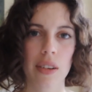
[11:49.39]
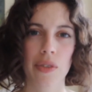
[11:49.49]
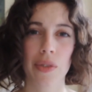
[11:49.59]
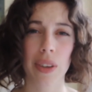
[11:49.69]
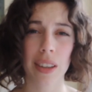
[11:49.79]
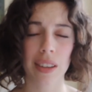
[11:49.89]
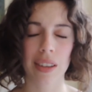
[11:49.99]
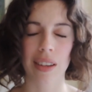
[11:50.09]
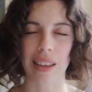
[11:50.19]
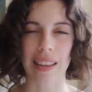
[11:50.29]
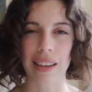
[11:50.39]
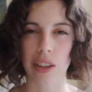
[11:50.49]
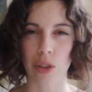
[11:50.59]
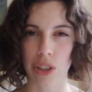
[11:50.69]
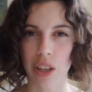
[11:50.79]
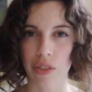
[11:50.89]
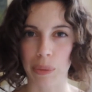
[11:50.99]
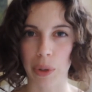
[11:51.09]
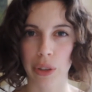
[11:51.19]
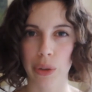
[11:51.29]
feeling like yourself,
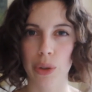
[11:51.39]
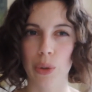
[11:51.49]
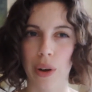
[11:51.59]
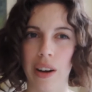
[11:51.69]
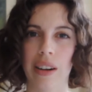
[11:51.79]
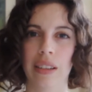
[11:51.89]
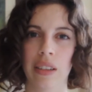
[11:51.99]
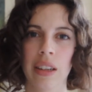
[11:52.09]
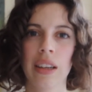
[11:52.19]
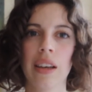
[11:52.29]
from knowing who you are, and